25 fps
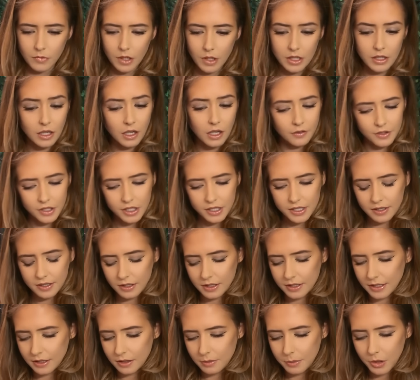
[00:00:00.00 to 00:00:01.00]
The Lovers
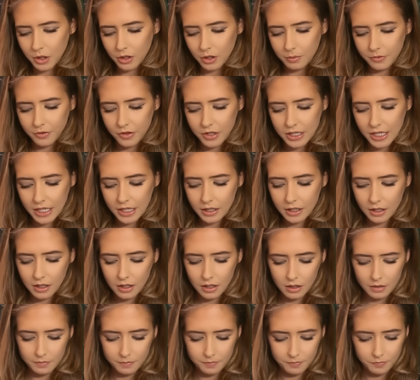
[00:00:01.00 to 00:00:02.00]
is at the bottom of the deck.
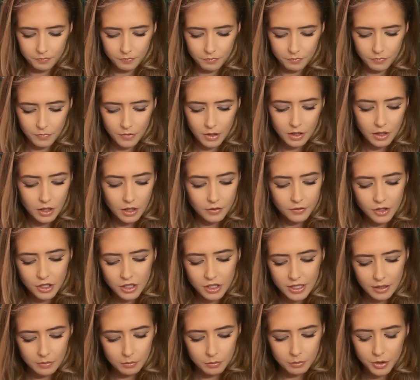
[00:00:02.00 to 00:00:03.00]

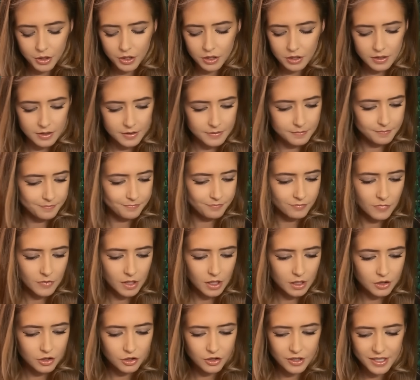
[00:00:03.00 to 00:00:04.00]
Lovers, Empress.
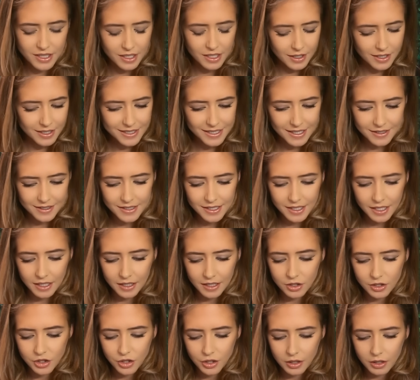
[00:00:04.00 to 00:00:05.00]
There is an intense
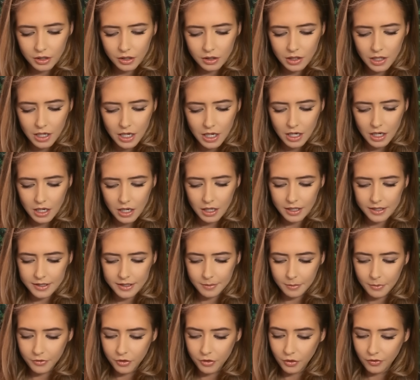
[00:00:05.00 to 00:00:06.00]
connection here.
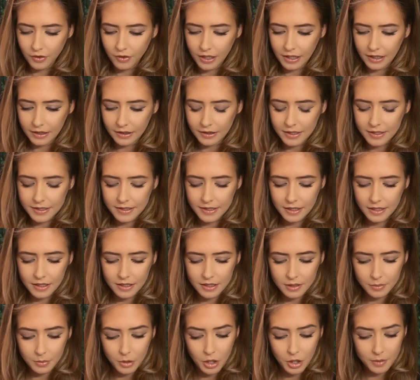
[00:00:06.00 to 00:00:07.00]
Some of you feel like this
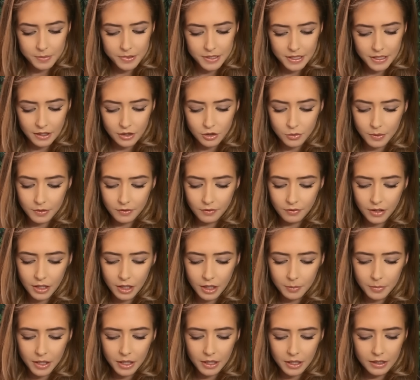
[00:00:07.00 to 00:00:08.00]
is perhaps like a twin
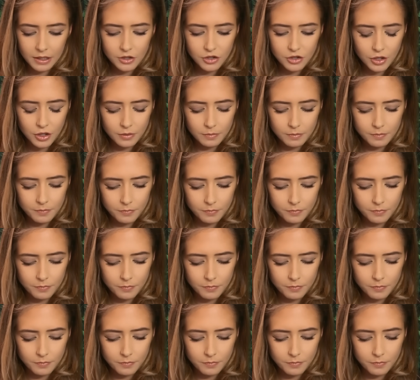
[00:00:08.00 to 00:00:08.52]
flame connection.